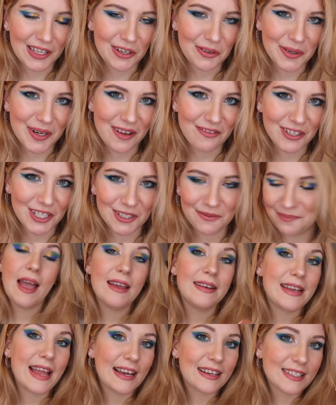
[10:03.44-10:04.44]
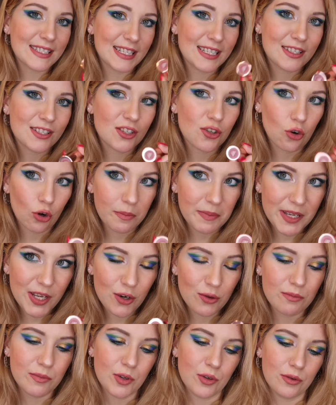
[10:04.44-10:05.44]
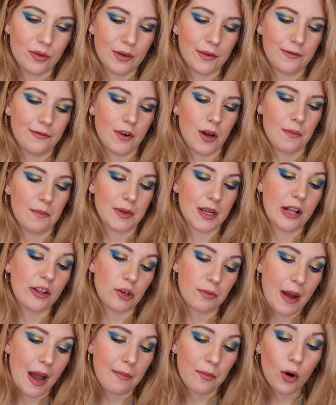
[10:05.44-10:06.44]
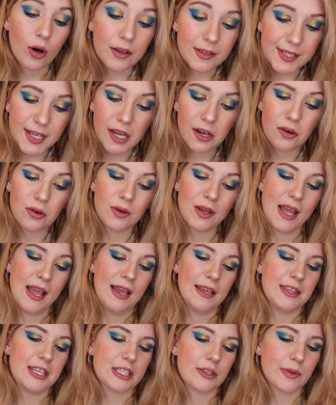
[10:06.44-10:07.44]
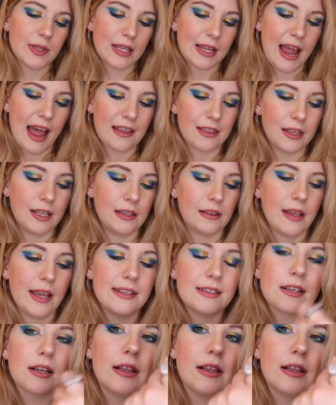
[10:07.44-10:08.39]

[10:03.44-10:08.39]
it or whatever. Next is Scorpio Moon from ColourPop also. This is the Kathleen Lights